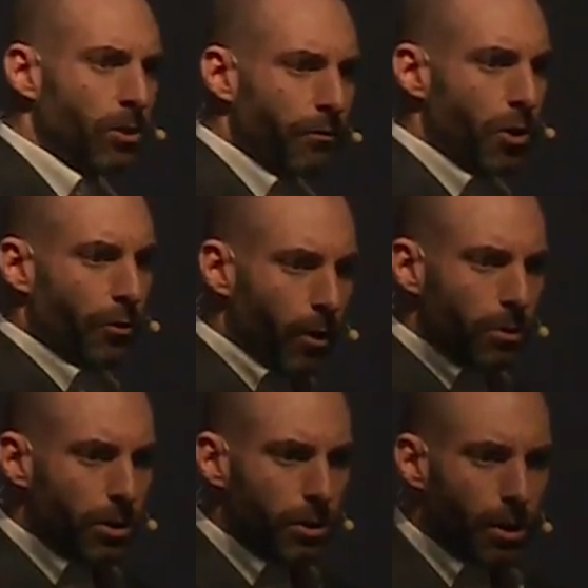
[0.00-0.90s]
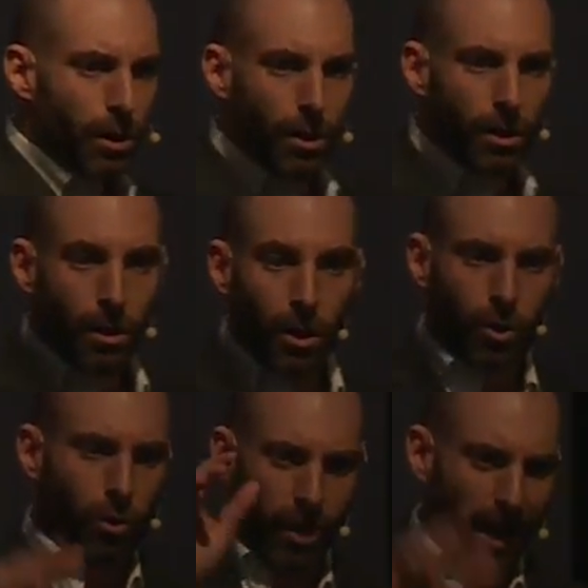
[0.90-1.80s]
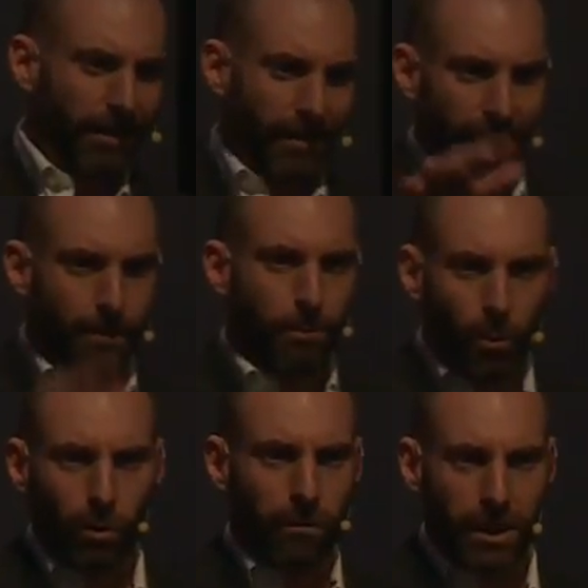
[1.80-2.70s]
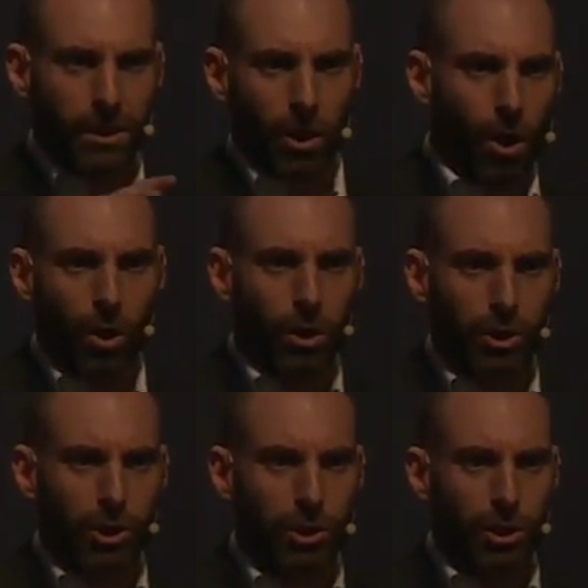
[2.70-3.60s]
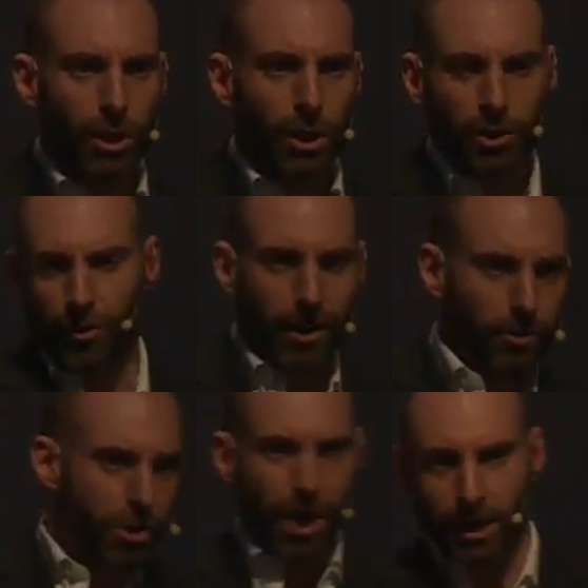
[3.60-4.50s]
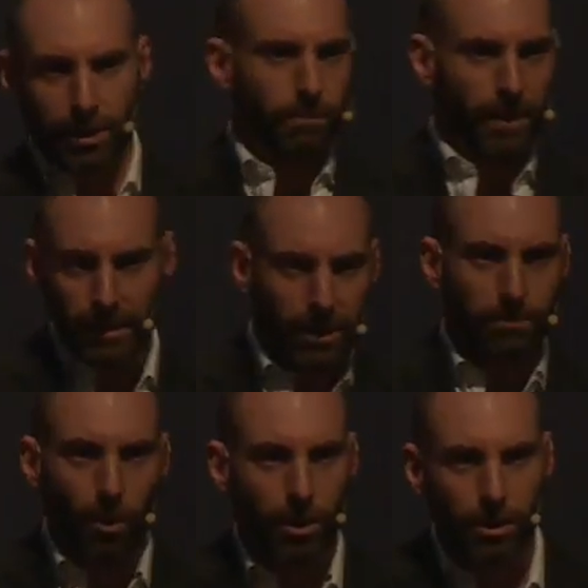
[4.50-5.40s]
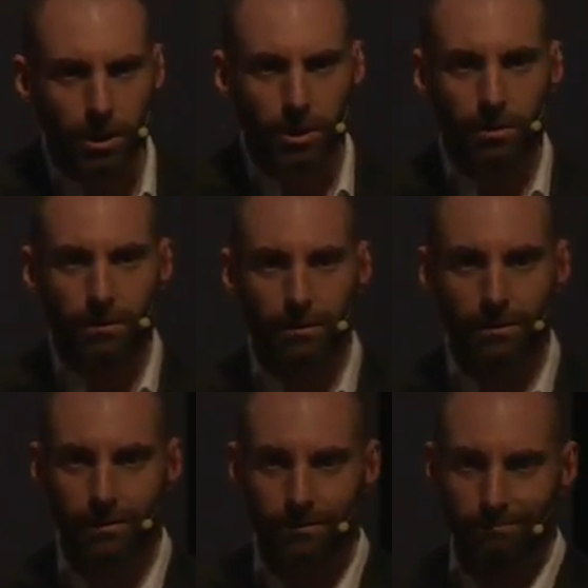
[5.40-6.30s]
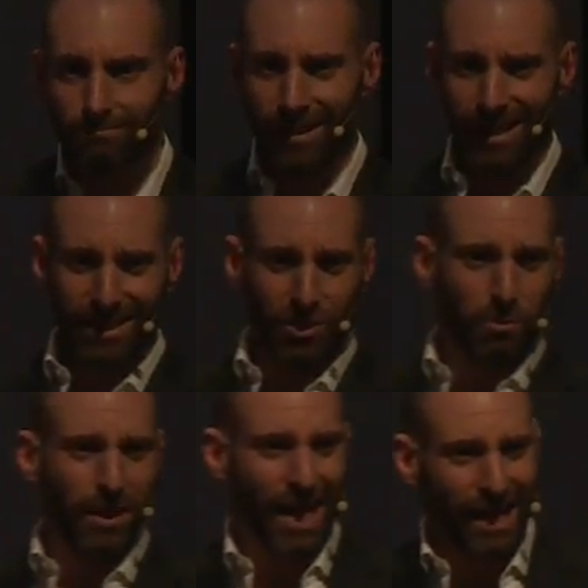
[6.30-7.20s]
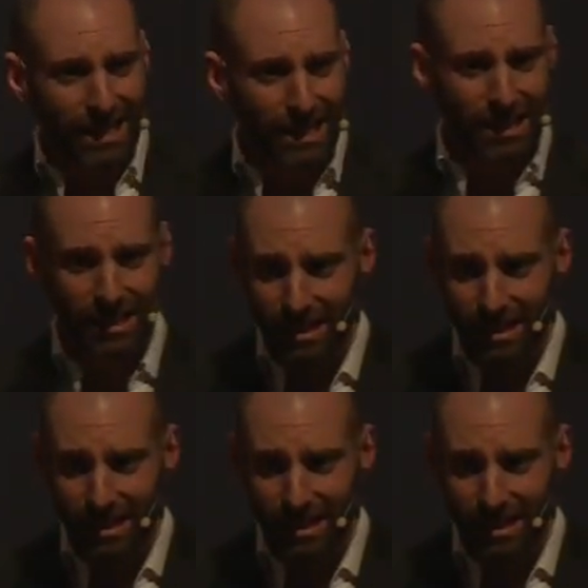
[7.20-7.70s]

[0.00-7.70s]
of euros connecting up all of these cars, trying to change the business models? Is it to be nice?